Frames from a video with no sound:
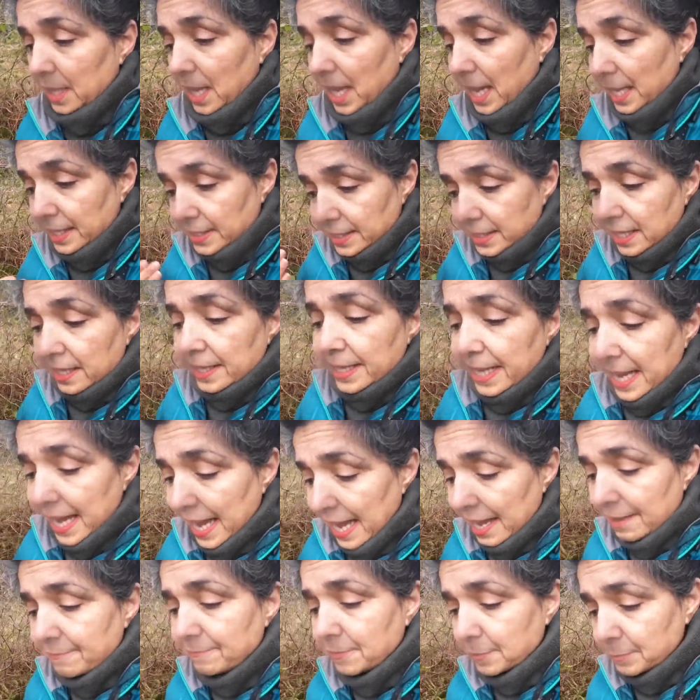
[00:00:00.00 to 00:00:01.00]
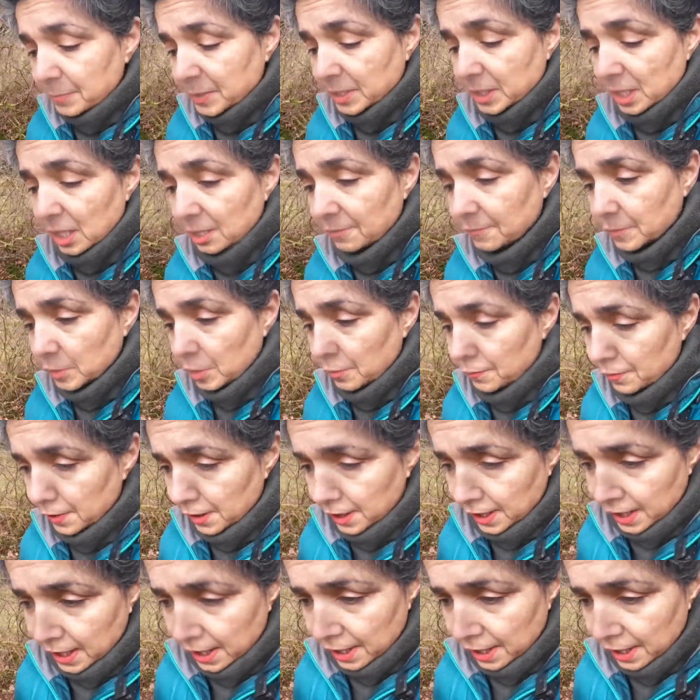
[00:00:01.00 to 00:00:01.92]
And I have observed over the